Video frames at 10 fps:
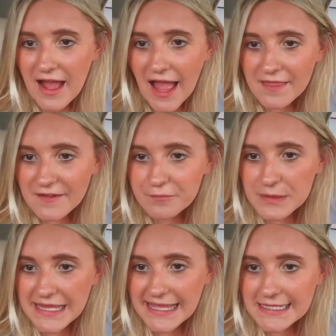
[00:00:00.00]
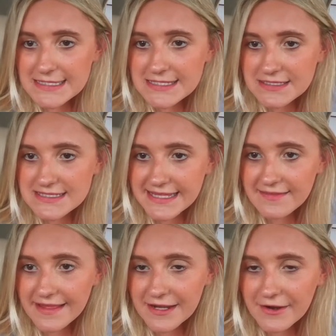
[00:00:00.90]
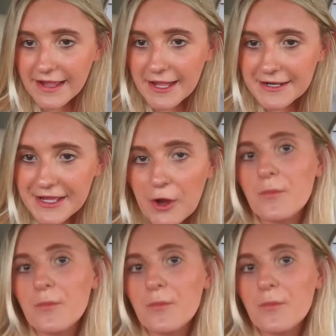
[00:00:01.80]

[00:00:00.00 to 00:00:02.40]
I love planes. See you later. I got to go.